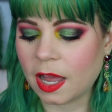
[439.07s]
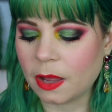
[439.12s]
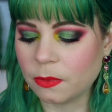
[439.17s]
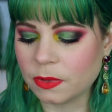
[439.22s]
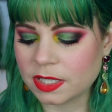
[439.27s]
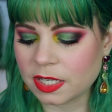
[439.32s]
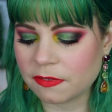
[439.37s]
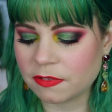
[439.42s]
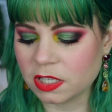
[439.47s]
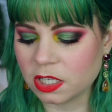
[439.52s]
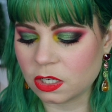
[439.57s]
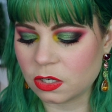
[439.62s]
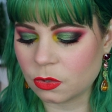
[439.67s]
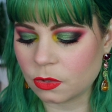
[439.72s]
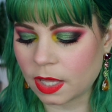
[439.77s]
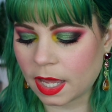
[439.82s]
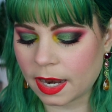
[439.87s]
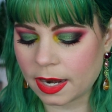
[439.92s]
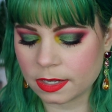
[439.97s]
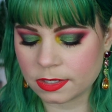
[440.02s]
I will definitely
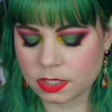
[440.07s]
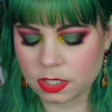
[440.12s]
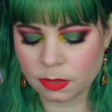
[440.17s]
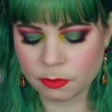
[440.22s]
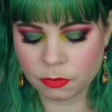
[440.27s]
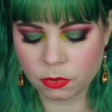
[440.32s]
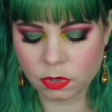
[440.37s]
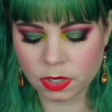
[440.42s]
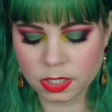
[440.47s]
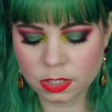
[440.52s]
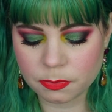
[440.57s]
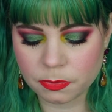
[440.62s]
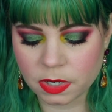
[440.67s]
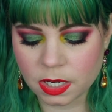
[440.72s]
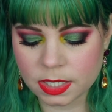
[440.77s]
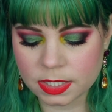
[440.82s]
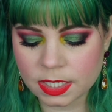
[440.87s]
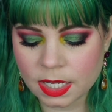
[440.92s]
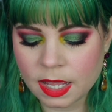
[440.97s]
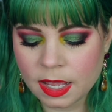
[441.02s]
do that at some point,
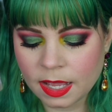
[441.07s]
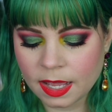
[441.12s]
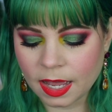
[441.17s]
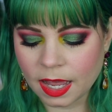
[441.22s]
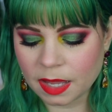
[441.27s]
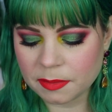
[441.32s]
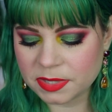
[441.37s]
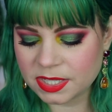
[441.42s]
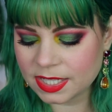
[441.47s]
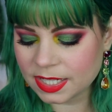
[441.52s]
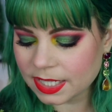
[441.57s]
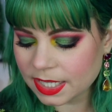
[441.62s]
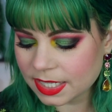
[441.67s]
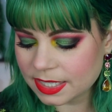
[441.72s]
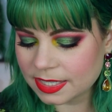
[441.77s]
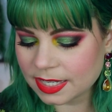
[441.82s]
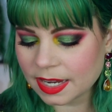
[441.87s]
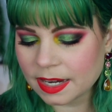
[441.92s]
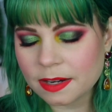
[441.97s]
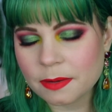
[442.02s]
but I'm still
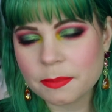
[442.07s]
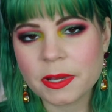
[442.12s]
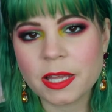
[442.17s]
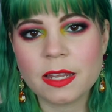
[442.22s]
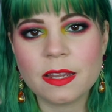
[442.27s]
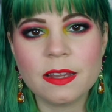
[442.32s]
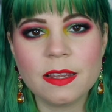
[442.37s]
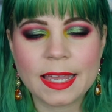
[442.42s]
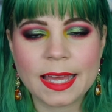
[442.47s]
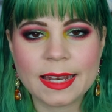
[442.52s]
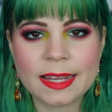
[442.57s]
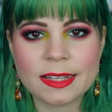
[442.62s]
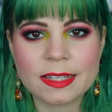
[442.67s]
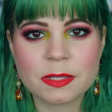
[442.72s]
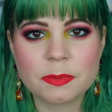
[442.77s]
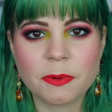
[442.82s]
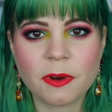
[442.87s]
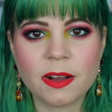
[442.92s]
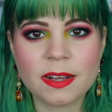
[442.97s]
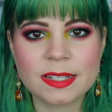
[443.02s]
excited about getting
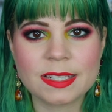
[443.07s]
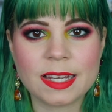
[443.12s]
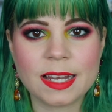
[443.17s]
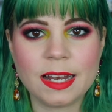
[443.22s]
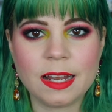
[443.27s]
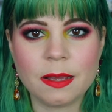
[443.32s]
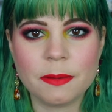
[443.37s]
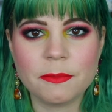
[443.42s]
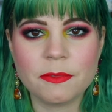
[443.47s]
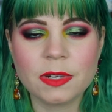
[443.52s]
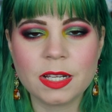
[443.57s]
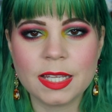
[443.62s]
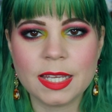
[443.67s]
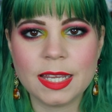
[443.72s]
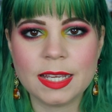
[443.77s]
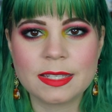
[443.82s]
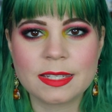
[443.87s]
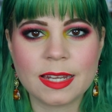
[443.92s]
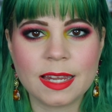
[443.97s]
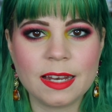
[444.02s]
this box, and I'm
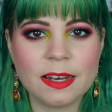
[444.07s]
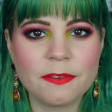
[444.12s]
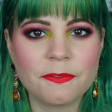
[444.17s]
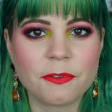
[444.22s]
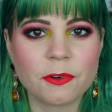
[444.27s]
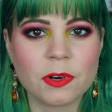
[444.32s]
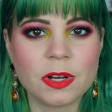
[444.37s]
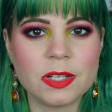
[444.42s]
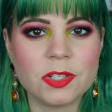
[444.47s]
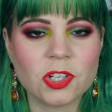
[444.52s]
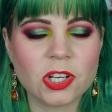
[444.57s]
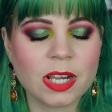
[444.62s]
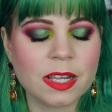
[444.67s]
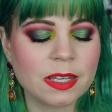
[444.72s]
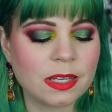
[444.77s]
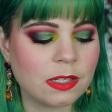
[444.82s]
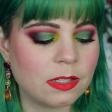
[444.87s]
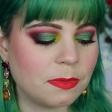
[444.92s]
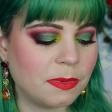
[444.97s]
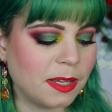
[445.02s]
really excited for
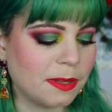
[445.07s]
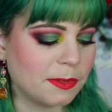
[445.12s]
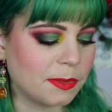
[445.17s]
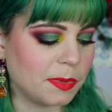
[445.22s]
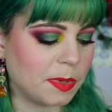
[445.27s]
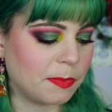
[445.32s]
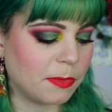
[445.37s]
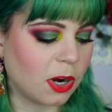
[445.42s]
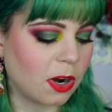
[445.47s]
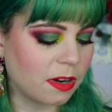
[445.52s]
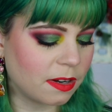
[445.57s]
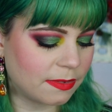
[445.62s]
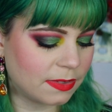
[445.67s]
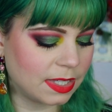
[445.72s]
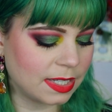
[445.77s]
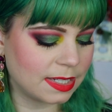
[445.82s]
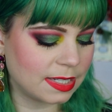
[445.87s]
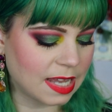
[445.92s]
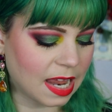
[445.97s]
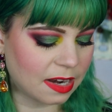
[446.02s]
Angelica to be able to be part of
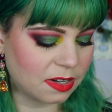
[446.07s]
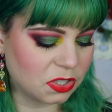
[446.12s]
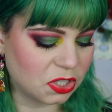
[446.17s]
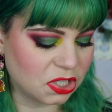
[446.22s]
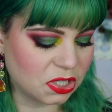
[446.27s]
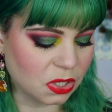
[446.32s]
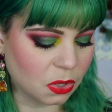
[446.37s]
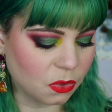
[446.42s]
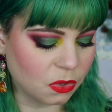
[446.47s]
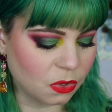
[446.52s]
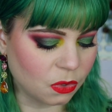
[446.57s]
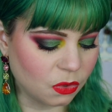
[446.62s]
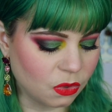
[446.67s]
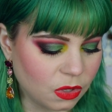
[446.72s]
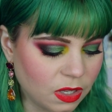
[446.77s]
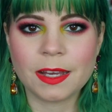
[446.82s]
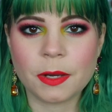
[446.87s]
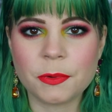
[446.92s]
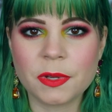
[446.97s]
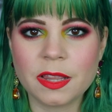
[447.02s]
this. That is so
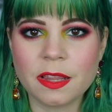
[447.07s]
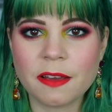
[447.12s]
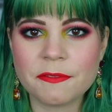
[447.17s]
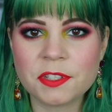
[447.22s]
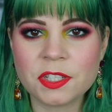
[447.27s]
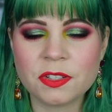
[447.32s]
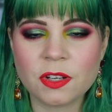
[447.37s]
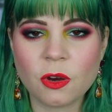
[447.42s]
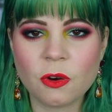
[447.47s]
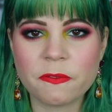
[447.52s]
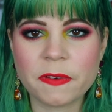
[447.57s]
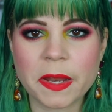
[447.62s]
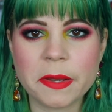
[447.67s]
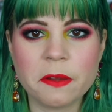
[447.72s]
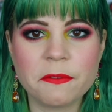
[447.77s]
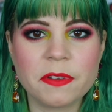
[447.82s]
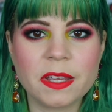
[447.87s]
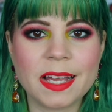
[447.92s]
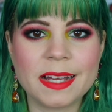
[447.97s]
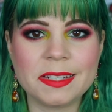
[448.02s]
cool. I would love to know if
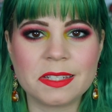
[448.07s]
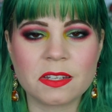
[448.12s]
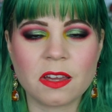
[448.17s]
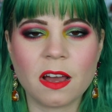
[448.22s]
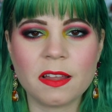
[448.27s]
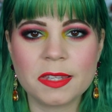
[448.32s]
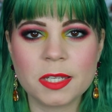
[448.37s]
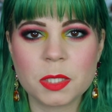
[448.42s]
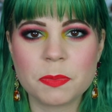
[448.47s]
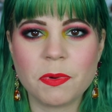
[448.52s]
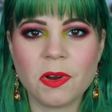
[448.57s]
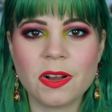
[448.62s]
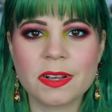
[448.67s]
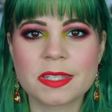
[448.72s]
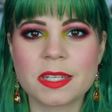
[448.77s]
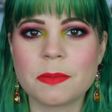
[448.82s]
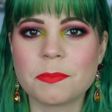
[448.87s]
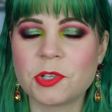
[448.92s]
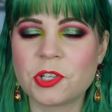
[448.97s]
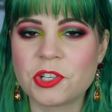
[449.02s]
any of you guys got this
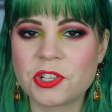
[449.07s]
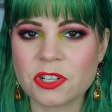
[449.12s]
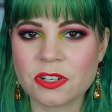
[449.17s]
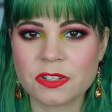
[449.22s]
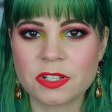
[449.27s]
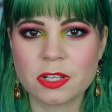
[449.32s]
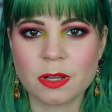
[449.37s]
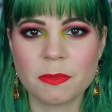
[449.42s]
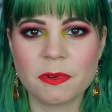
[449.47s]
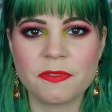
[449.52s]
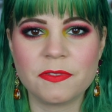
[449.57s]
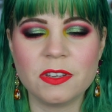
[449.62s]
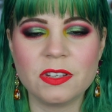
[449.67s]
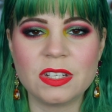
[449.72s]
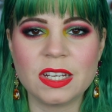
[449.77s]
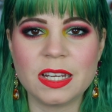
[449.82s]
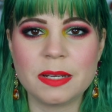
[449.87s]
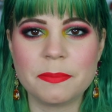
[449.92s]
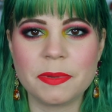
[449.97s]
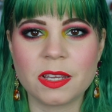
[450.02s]
box. I'm sure some of you
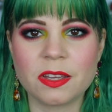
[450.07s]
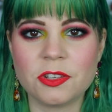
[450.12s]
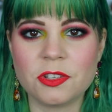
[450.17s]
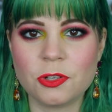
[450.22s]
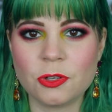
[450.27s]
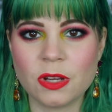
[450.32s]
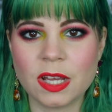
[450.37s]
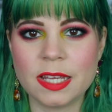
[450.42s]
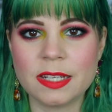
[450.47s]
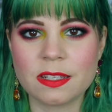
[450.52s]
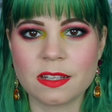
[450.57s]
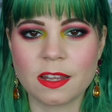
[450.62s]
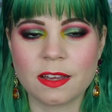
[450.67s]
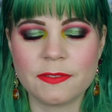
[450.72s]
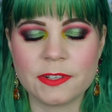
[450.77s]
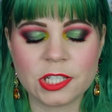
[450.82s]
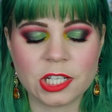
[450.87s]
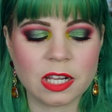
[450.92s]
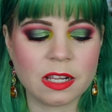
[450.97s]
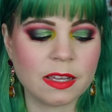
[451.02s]
did because you guys
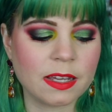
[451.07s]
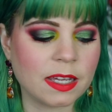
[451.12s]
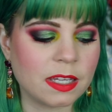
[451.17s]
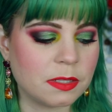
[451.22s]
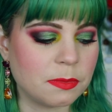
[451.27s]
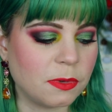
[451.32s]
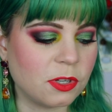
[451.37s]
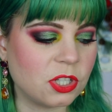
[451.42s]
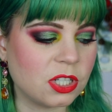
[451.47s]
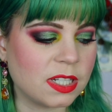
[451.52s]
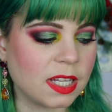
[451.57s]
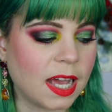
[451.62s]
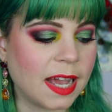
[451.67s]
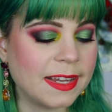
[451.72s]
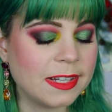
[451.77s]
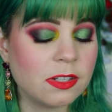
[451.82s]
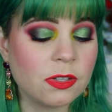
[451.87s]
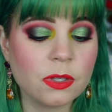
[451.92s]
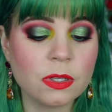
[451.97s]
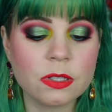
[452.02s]
love Angelica as much as
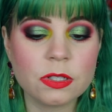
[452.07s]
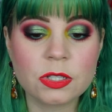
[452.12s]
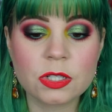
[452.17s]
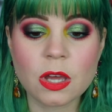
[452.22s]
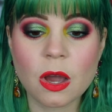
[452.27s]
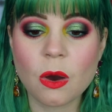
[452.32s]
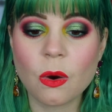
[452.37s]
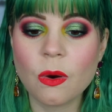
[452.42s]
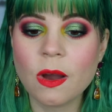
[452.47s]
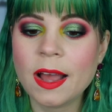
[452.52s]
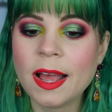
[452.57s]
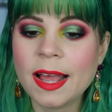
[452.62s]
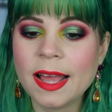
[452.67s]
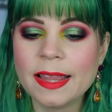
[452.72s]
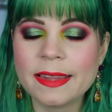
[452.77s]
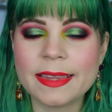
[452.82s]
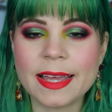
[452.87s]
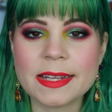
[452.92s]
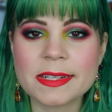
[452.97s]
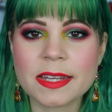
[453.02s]
I do. So
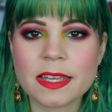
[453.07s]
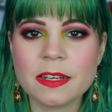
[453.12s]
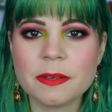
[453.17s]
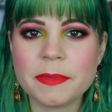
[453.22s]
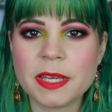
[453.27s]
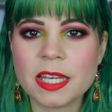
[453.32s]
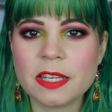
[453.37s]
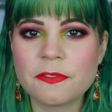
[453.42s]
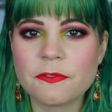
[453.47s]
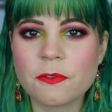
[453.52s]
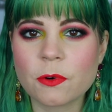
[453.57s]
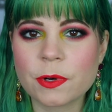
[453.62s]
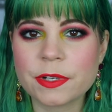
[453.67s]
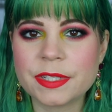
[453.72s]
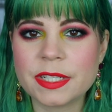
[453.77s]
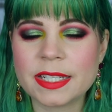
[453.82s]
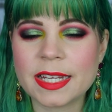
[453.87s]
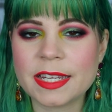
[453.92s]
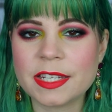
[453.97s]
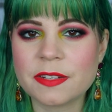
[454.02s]
that's gonna be it for
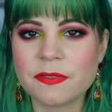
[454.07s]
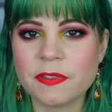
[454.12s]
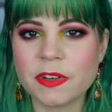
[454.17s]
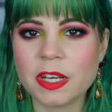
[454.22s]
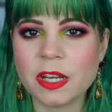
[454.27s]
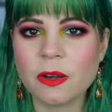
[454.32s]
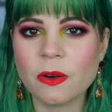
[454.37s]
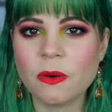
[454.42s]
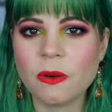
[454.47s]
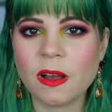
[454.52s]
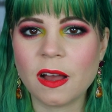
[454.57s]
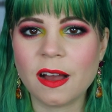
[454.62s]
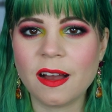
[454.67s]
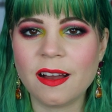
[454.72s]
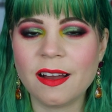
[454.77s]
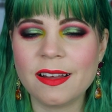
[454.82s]
today's video.